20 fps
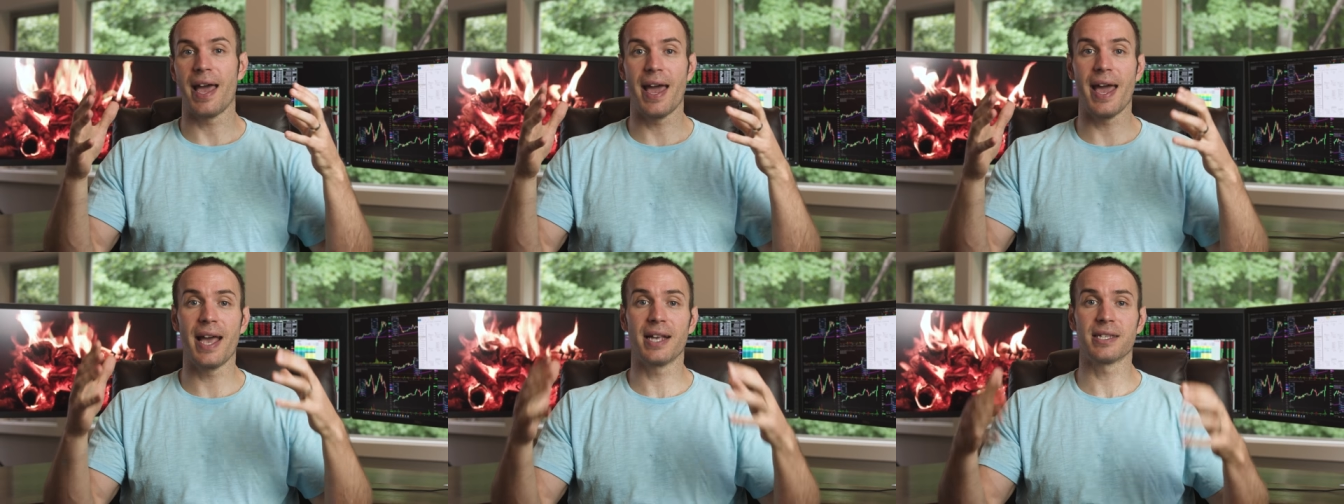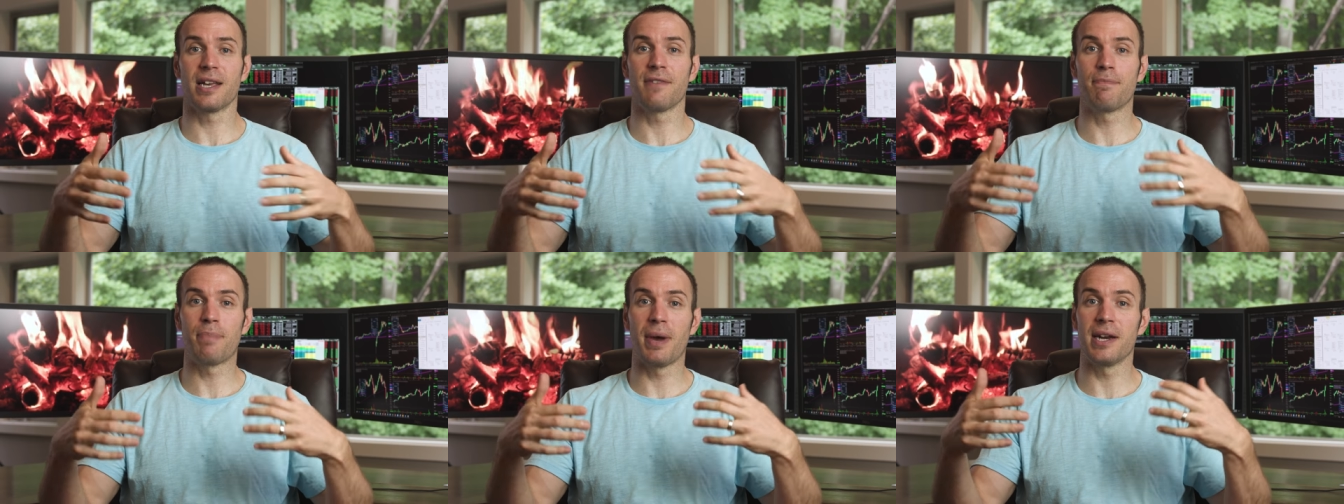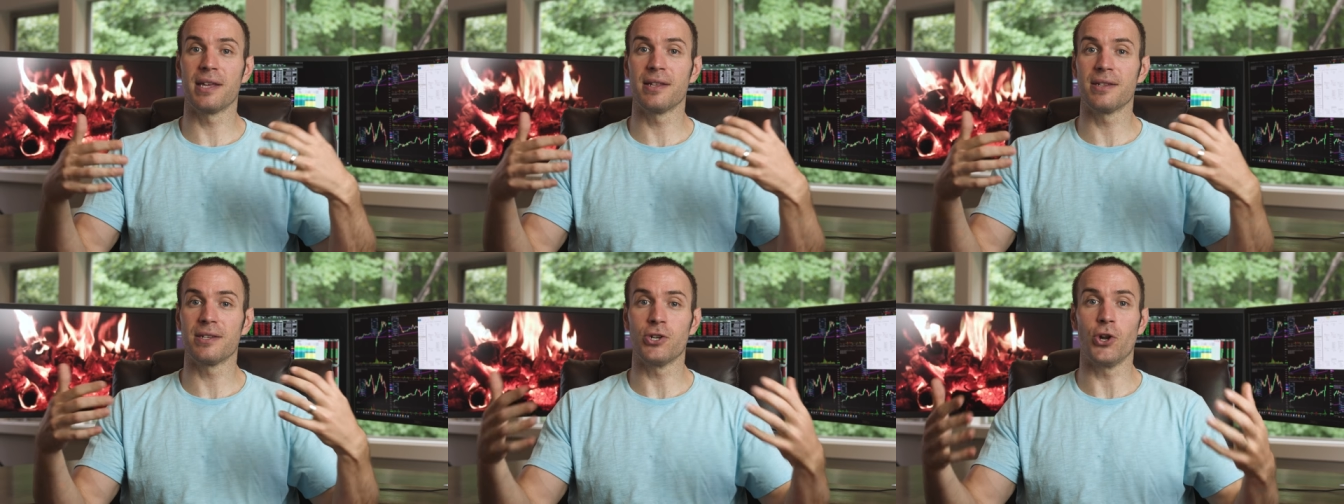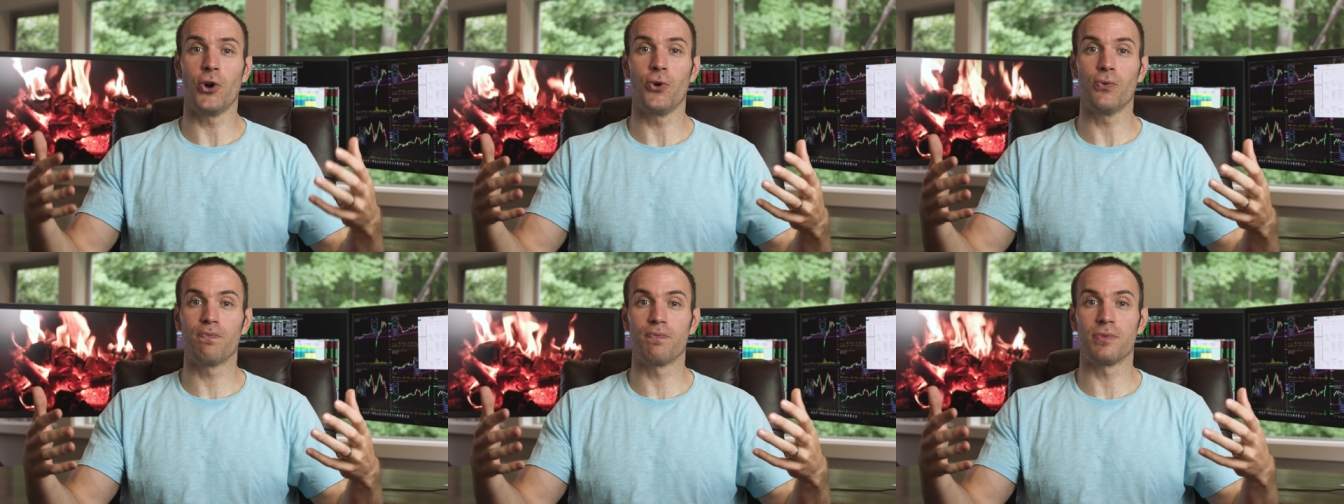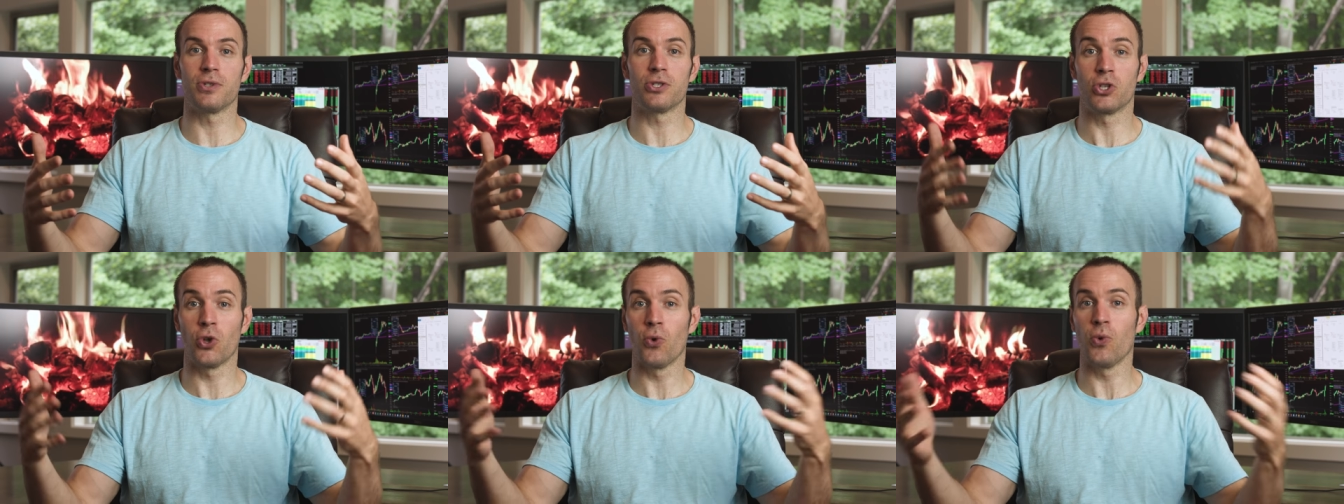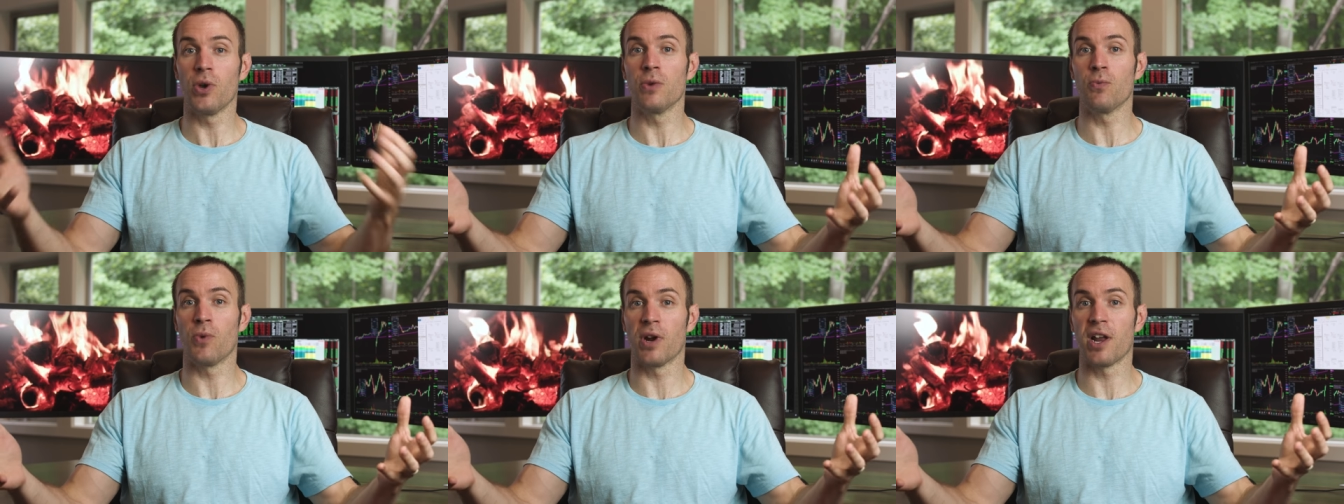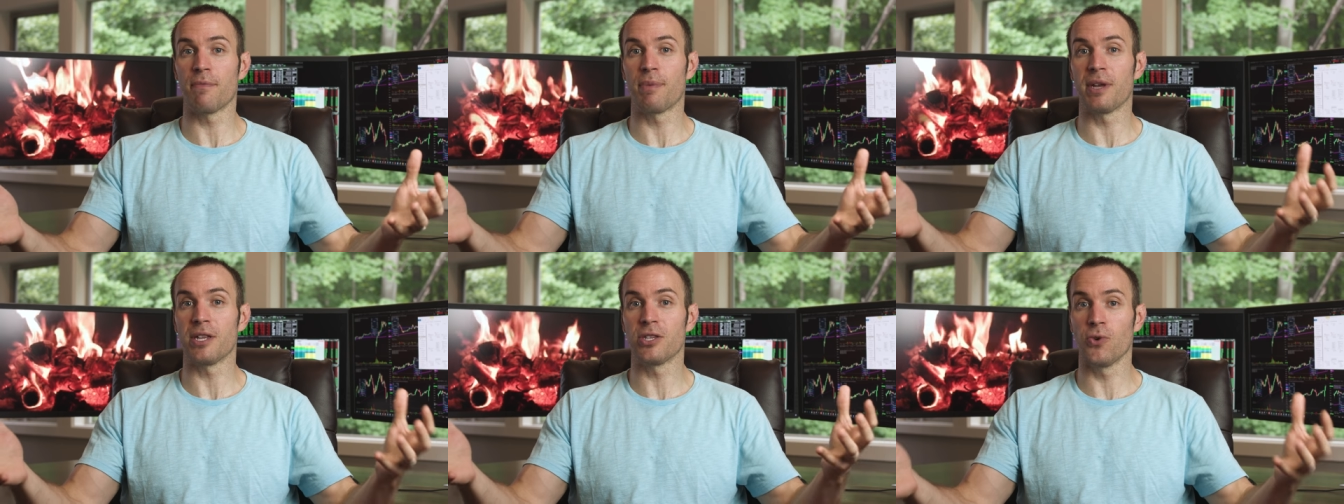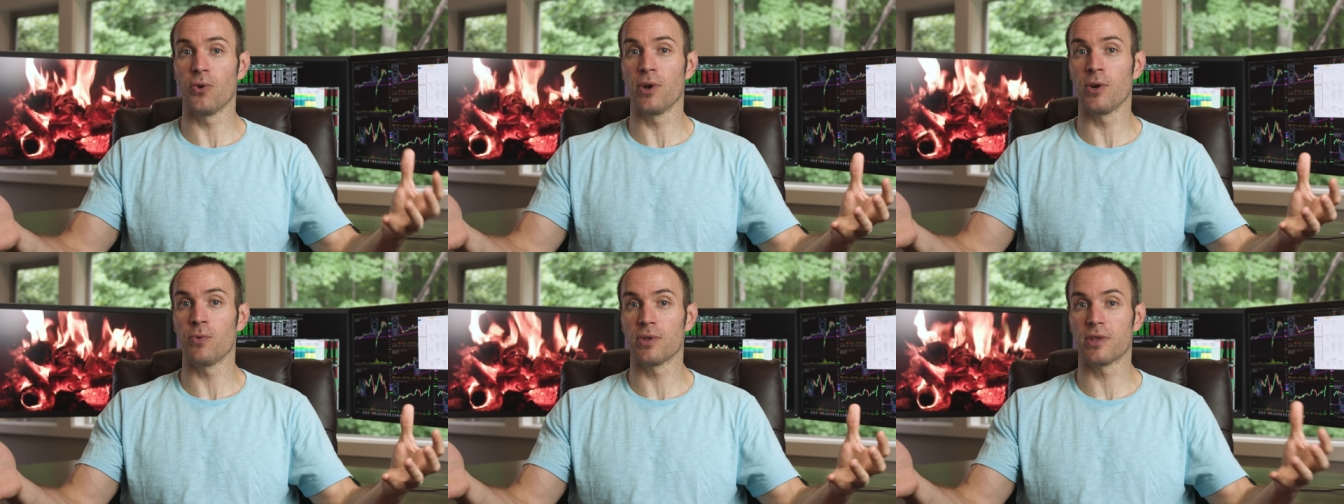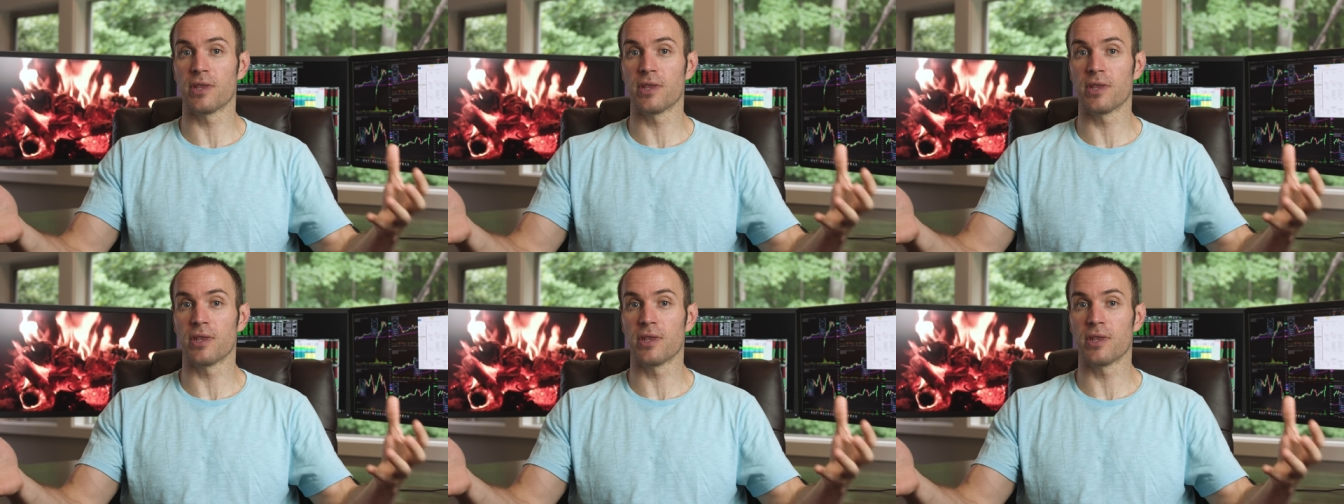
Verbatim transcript: as I've been in, you know, doing what I've been doing